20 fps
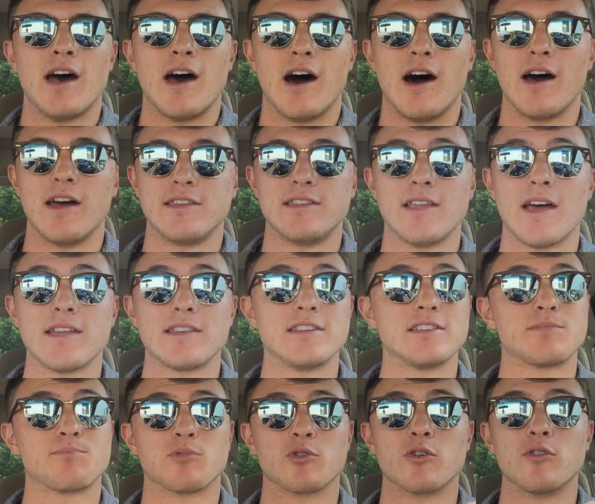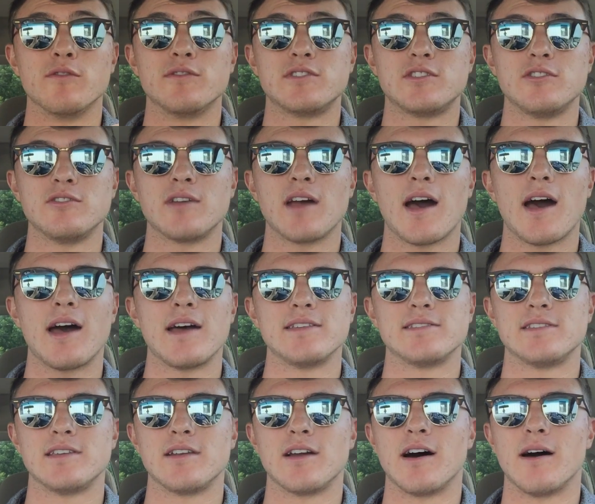That just proves to you
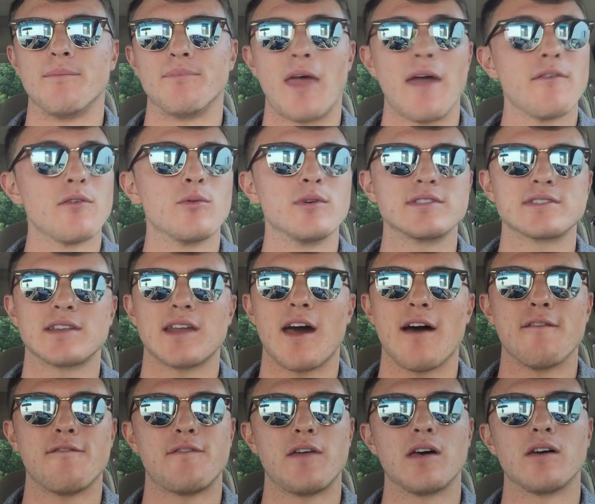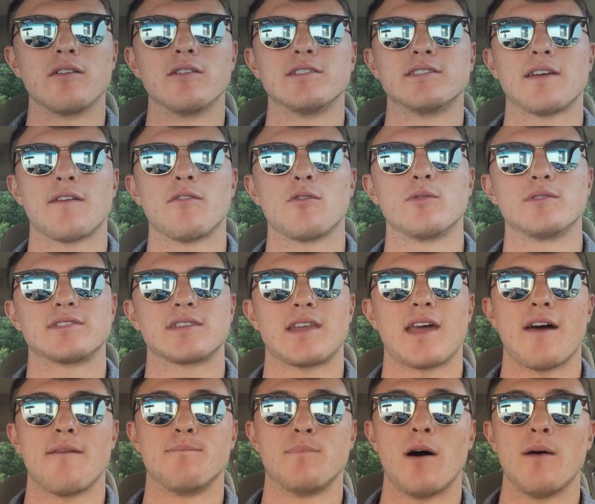guys that everyone's gonna have failures, everyone's
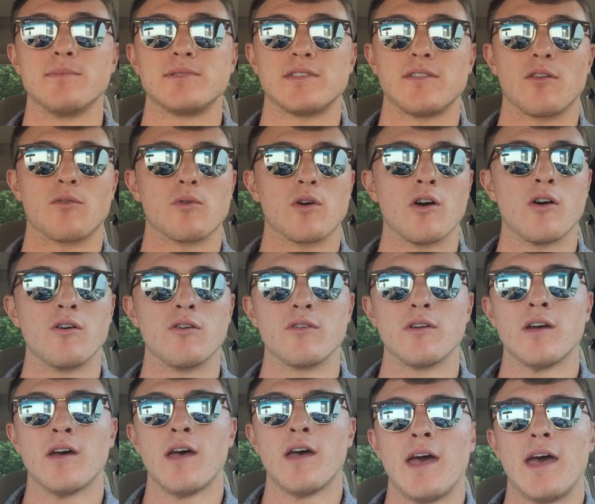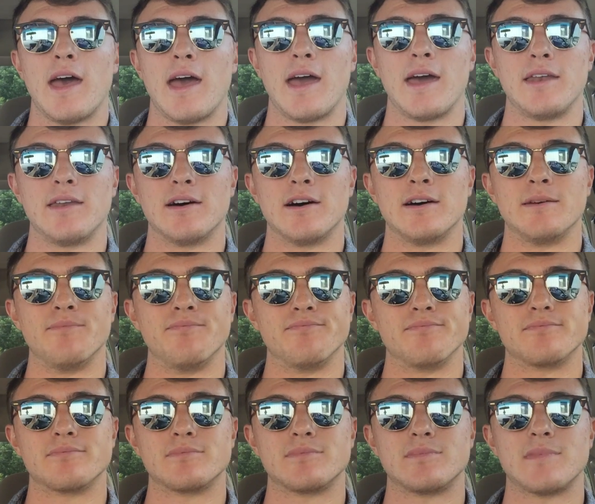gonna have bumps in the road, and
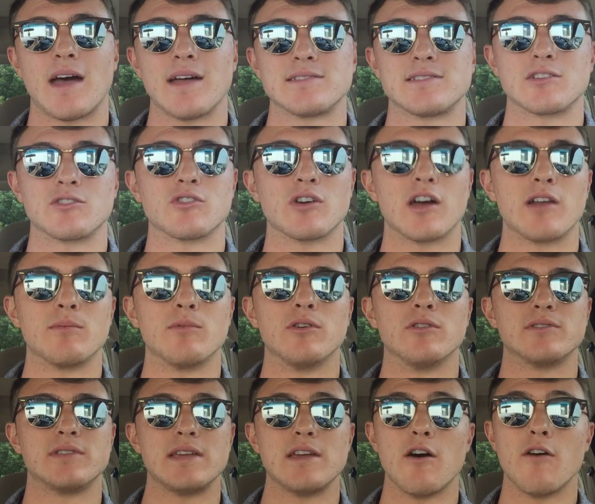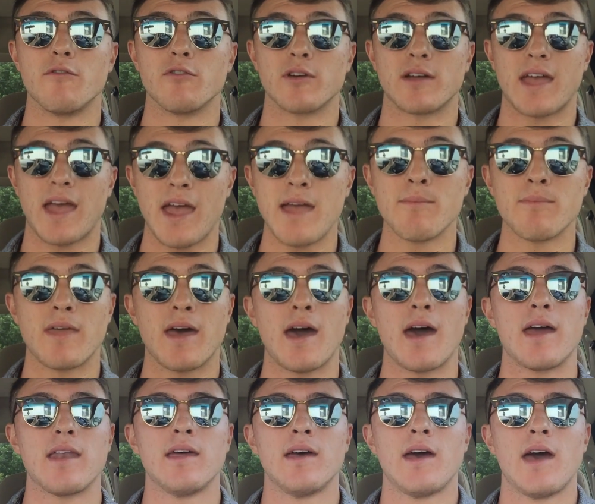that's incredible. He overcame
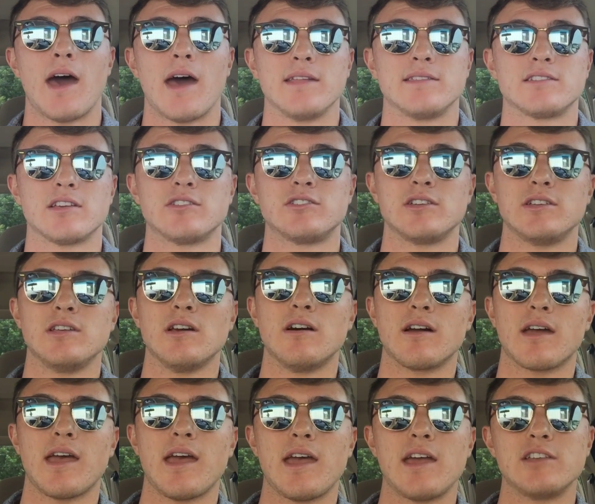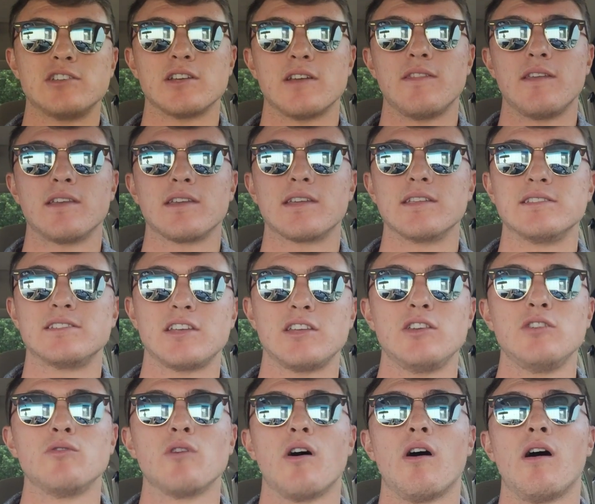that at such a young age and then
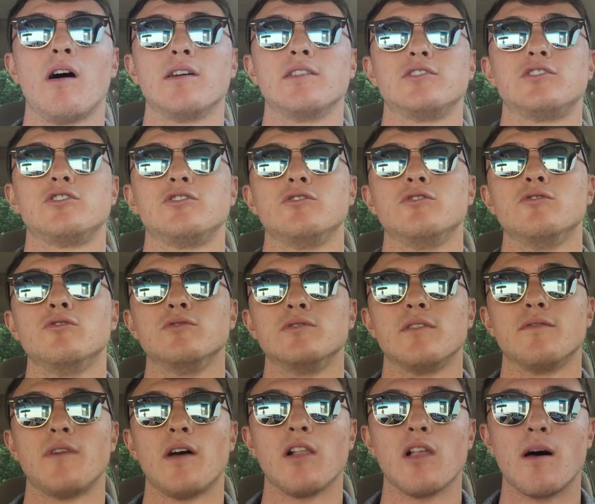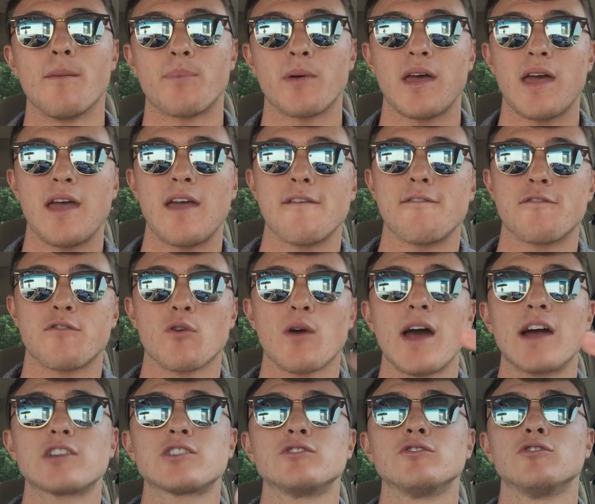continued on to develop a
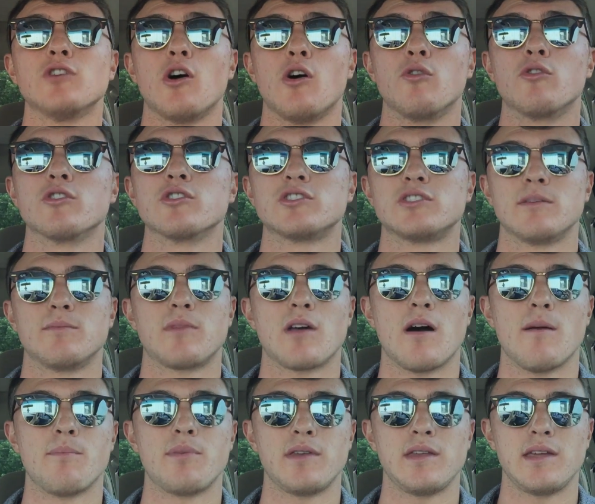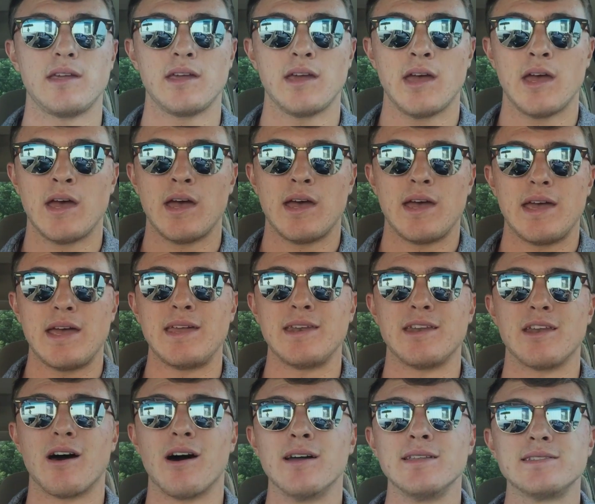fractional ownership company in
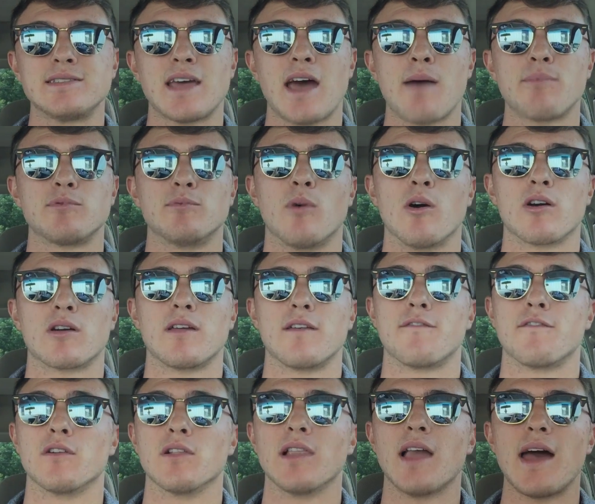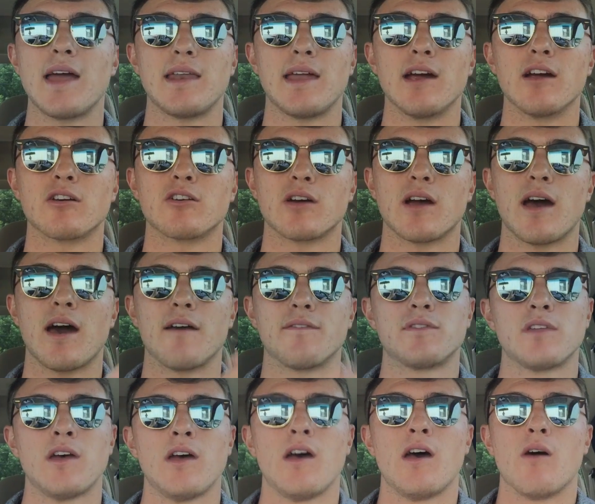an untapped market for light
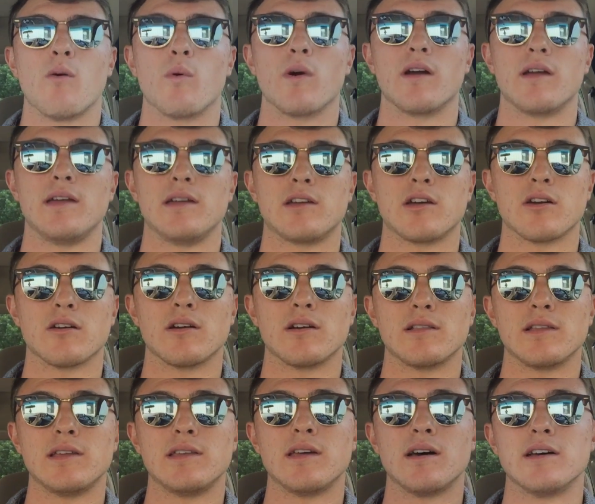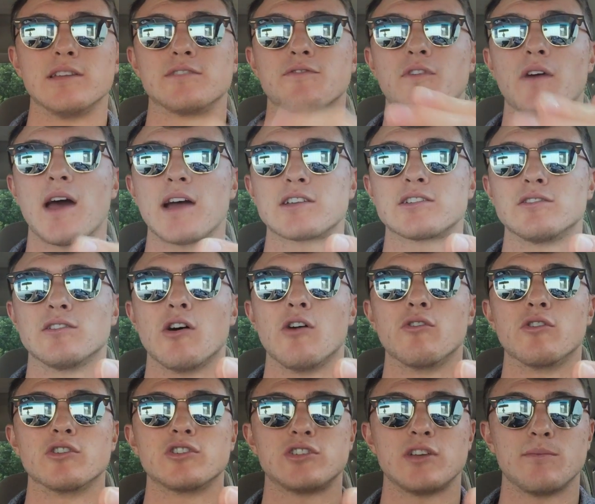aircraft, where he currently does fractional
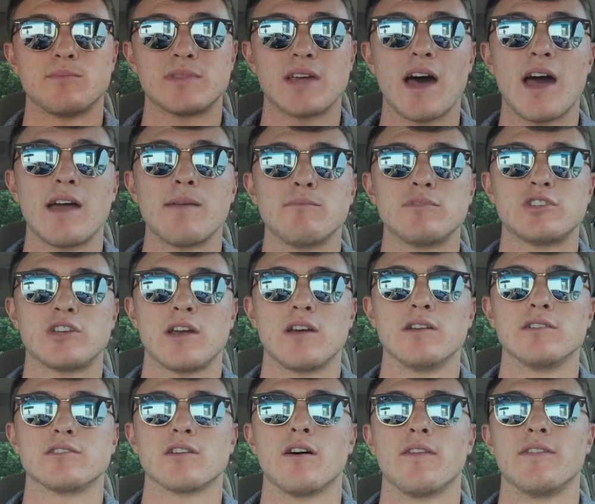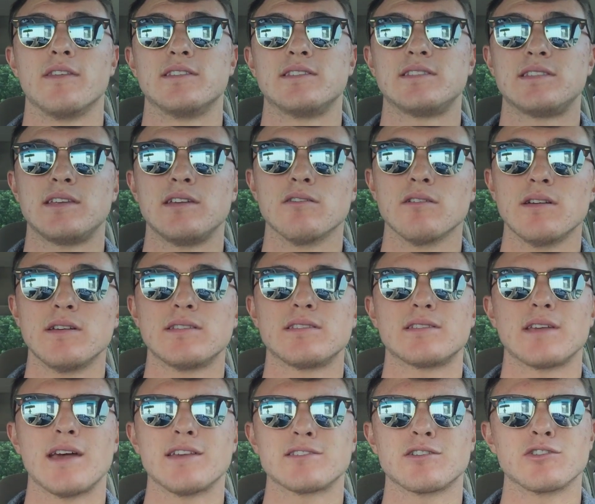ownership timeshares on the
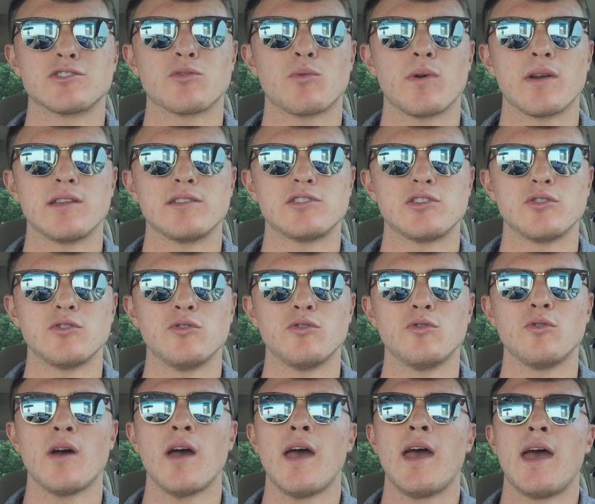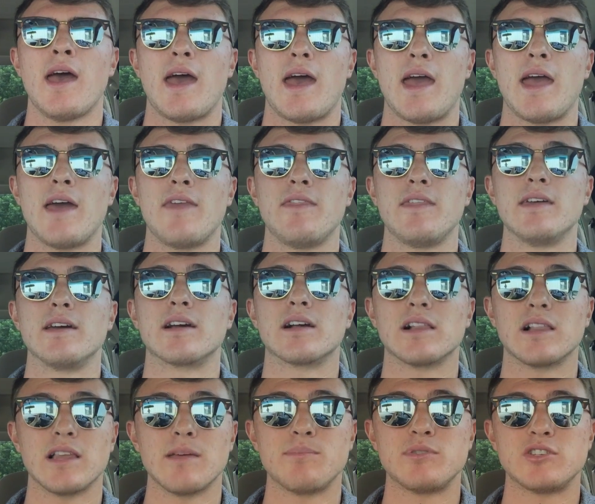Cirrus SR-22 and the
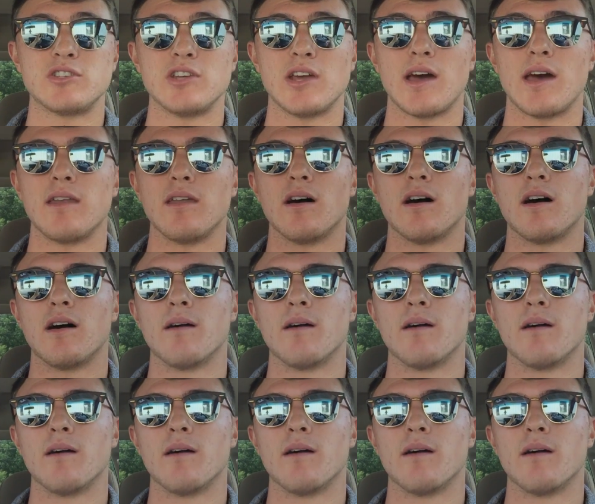Eclipse Jet.